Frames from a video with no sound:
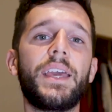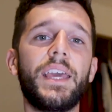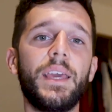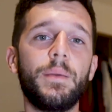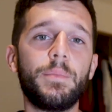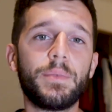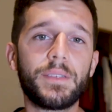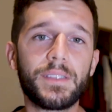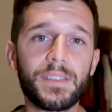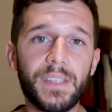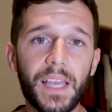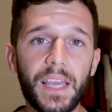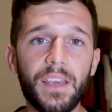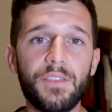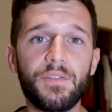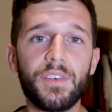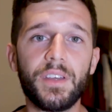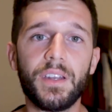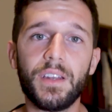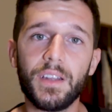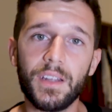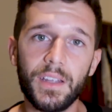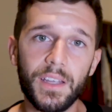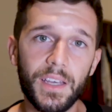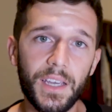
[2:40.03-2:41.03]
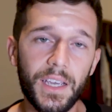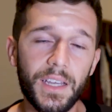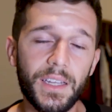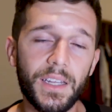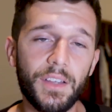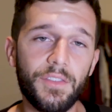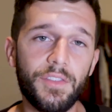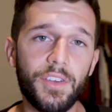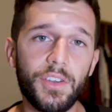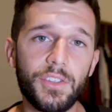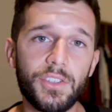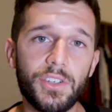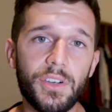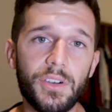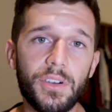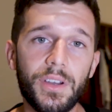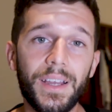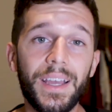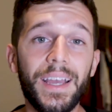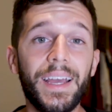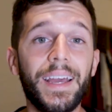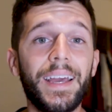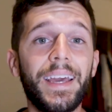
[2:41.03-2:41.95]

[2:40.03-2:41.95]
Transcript: keep saving in the future.